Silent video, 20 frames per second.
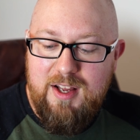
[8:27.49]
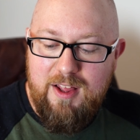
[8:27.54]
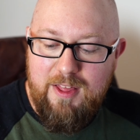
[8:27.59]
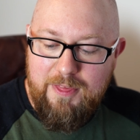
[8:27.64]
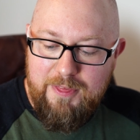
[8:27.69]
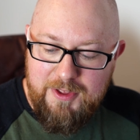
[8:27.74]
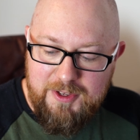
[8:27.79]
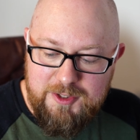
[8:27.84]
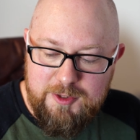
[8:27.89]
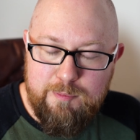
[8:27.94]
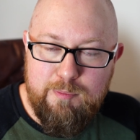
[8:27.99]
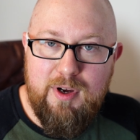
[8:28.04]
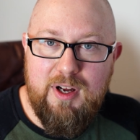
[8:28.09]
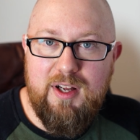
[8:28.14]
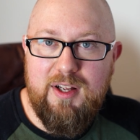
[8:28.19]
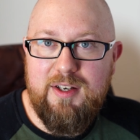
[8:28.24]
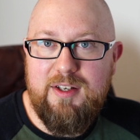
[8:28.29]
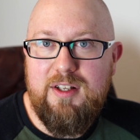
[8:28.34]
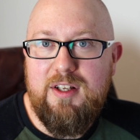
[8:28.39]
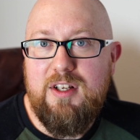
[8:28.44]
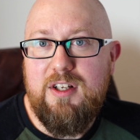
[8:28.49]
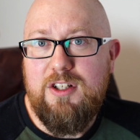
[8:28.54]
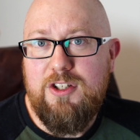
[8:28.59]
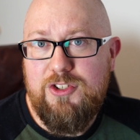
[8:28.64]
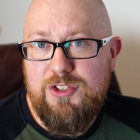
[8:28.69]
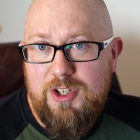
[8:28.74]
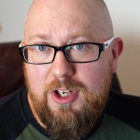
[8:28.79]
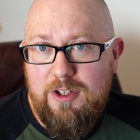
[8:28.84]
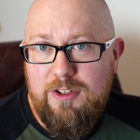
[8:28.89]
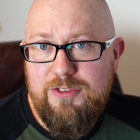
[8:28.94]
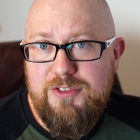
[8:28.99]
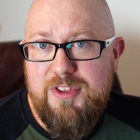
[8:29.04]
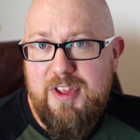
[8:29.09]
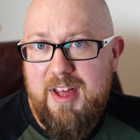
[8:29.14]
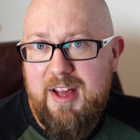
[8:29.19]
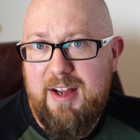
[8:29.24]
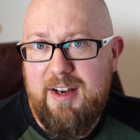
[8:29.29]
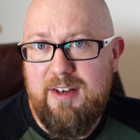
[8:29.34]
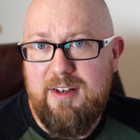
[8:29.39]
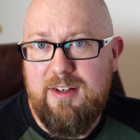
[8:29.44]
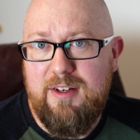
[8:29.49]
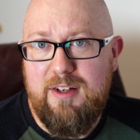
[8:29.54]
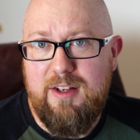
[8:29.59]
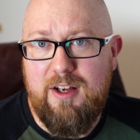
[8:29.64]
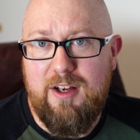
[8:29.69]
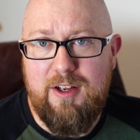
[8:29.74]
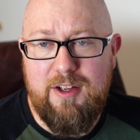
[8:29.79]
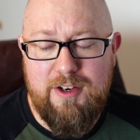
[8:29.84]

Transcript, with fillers: This mod solves that uh,